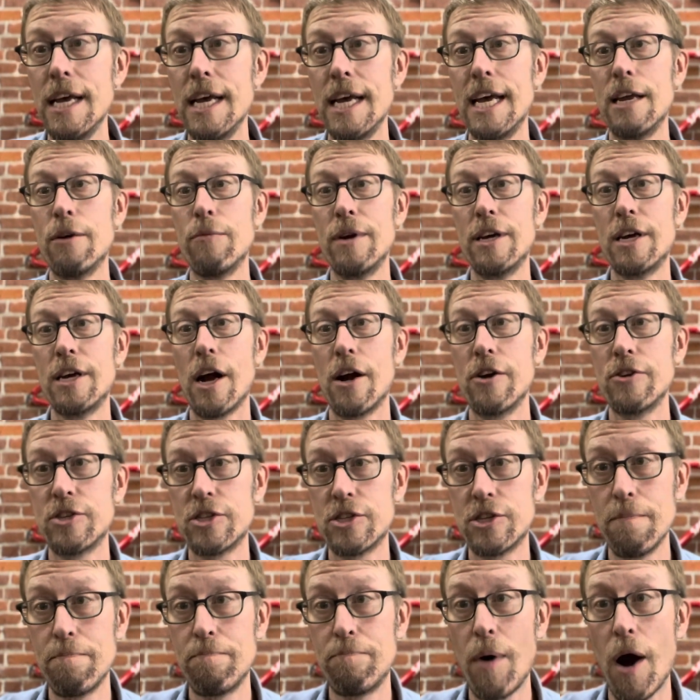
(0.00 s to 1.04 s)
in regards
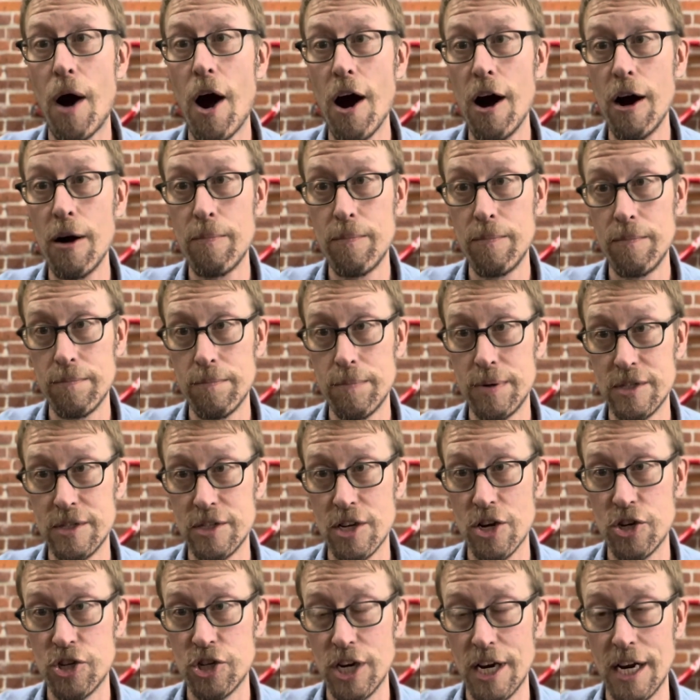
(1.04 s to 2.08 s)
to bar
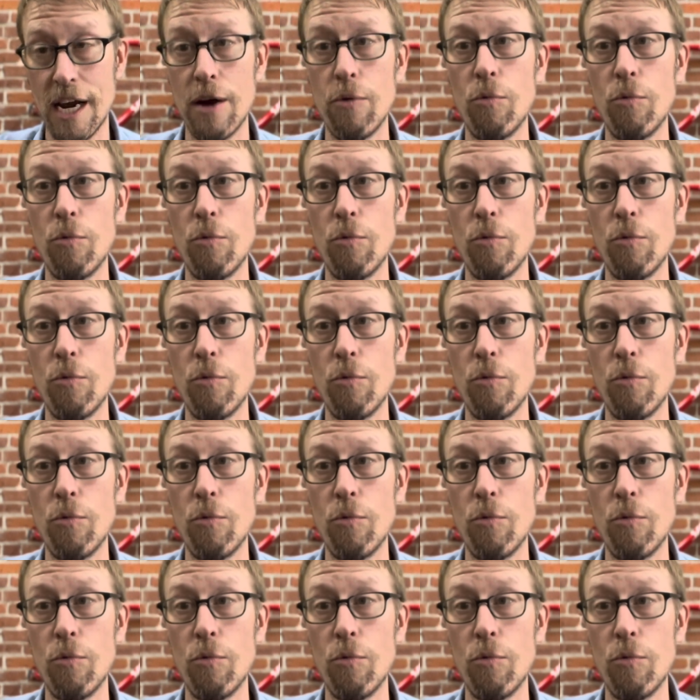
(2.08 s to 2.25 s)
positioning.